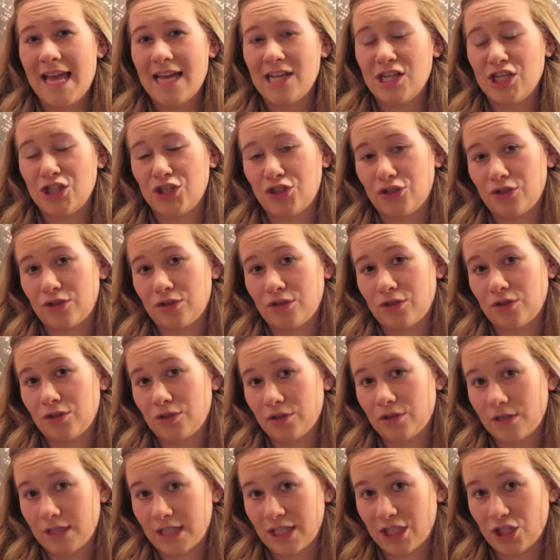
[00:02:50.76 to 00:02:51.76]
just
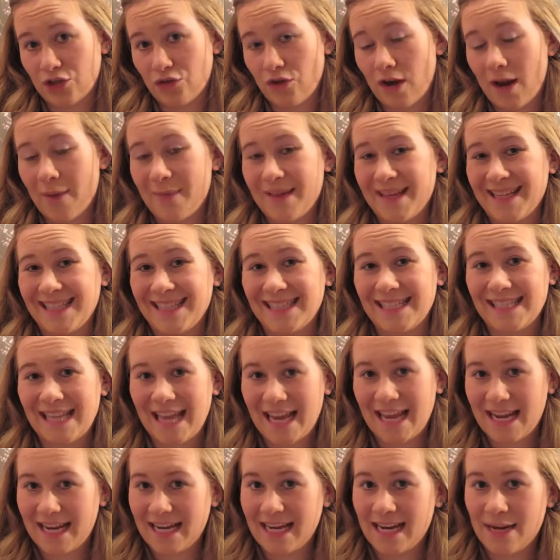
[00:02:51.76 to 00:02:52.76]
describe
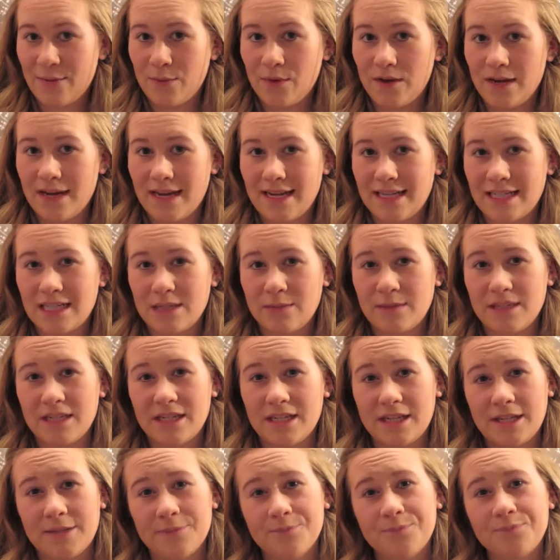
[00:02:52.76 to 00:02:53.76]
exactly what needs to be
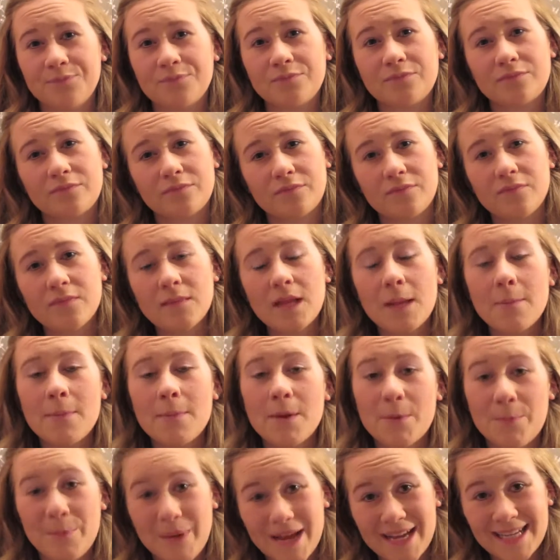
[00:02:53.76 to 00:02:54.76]
done.
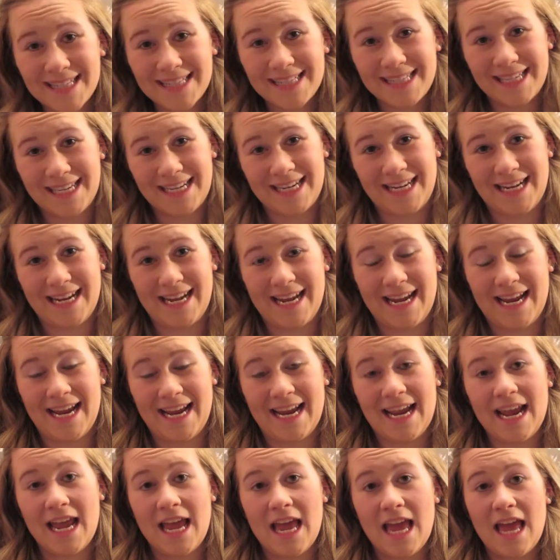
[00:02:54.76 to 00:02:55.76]
But
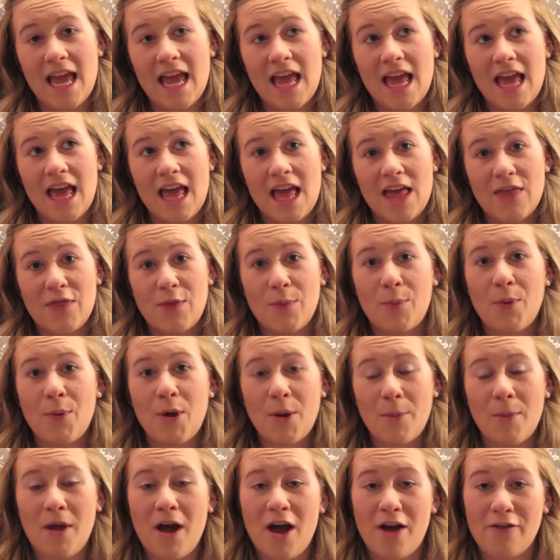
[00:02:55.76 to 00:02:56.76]
basically the
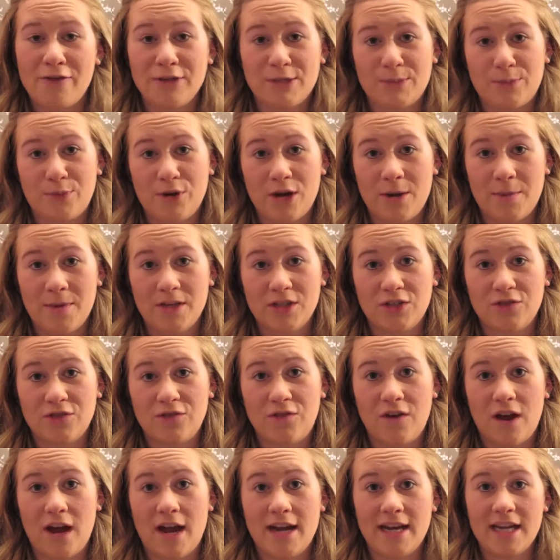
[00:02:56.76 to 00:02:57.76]
bottom half is pretty much
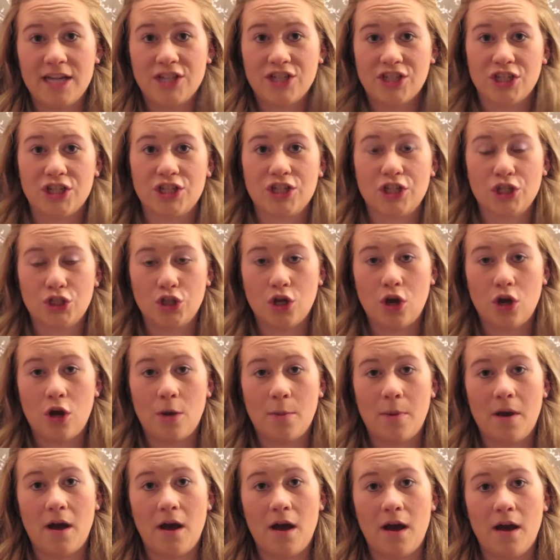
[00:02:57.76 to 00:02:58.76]
fine, it's just the
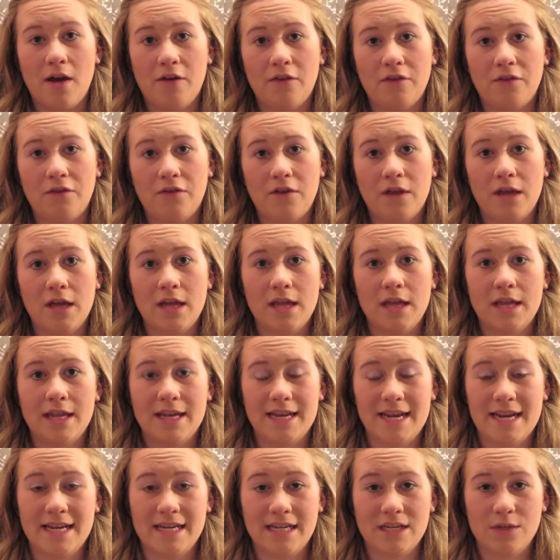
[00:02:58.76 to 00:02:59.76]
top half
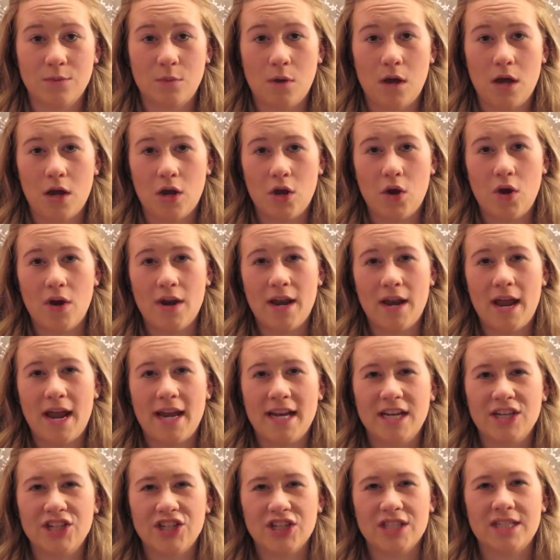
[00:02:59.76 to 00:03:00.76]
needed work on,
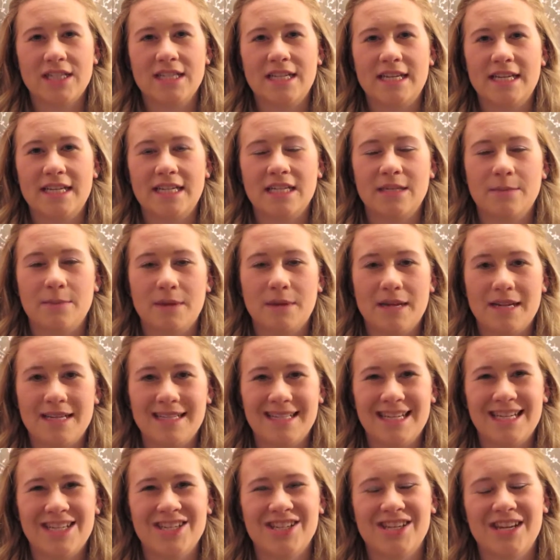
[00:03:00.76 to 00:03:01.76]
and it just needs to be
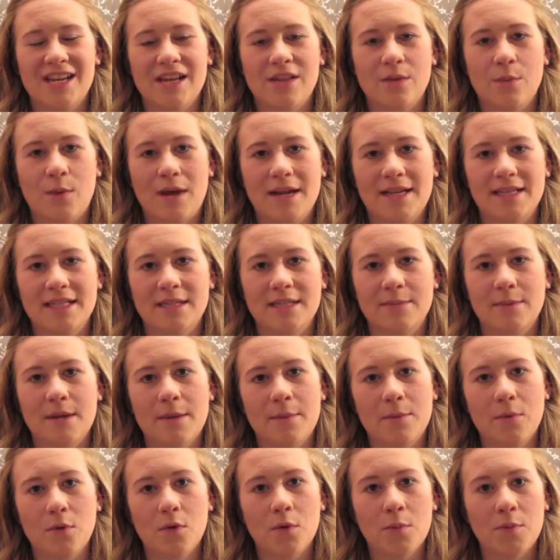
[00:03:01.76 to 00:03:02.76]
cinched in at the waist a bit
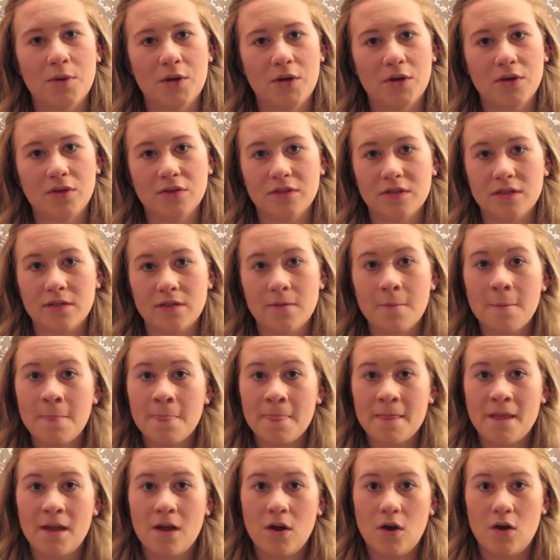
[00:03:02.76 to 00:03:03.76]
more because
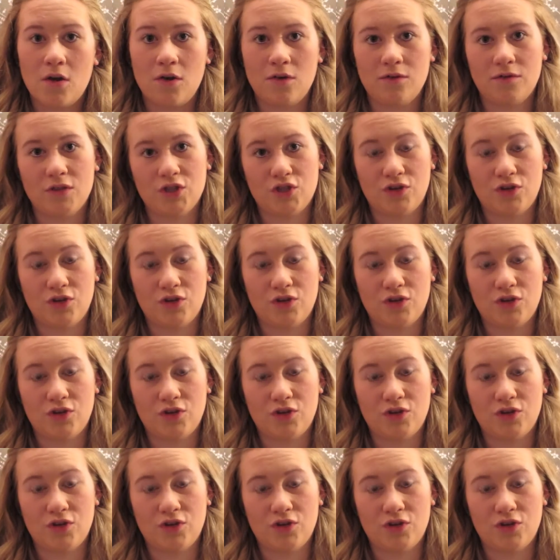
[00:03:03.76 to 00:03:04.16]
the